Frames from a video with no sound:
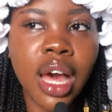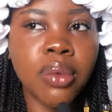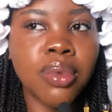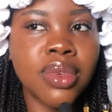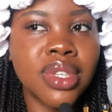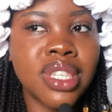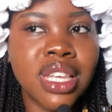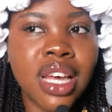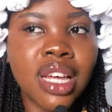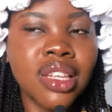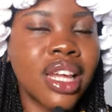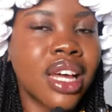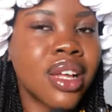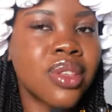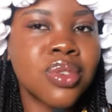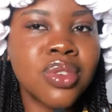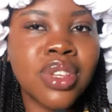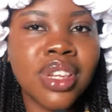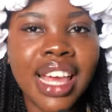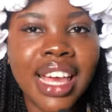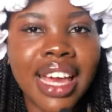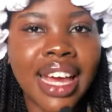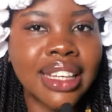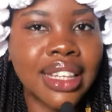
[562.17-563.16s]
and we sat down
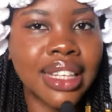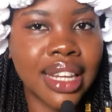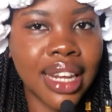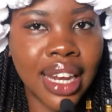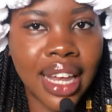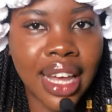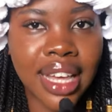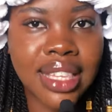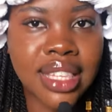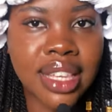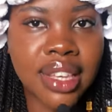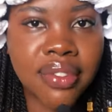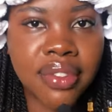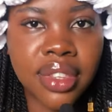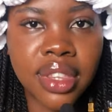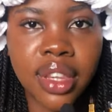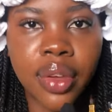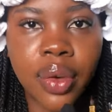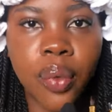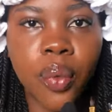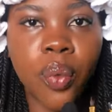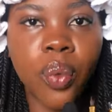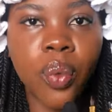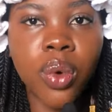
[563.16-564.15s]
to like analyze
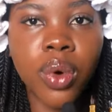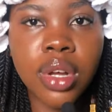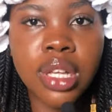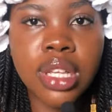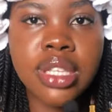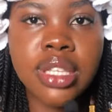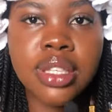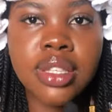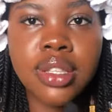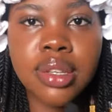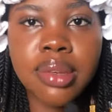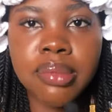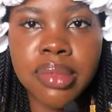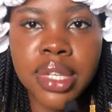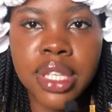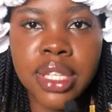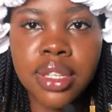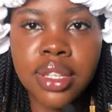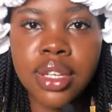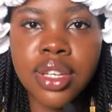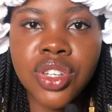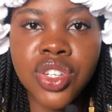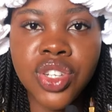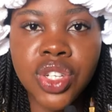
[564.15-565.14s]
everything was the
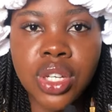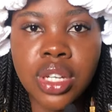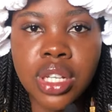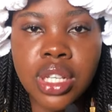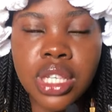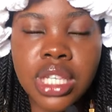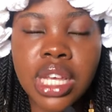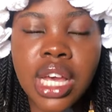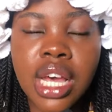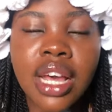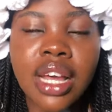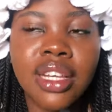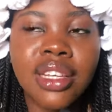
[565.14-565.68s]
medications